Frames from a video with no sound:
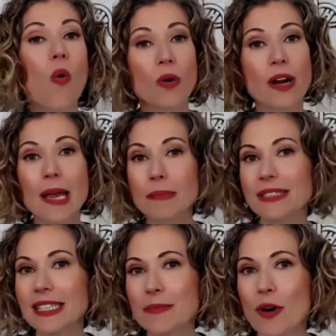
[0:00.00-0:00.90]
or a
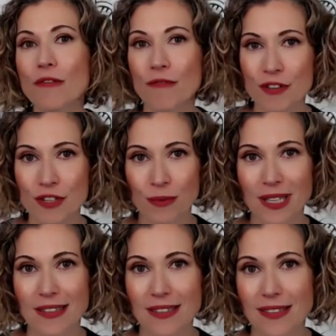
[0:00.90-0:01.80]
placebo for 2
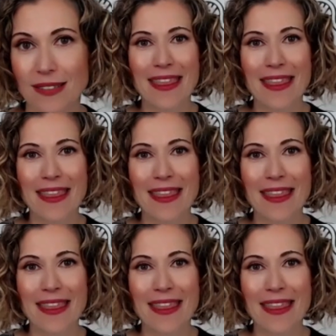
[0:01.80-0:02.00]
weeks,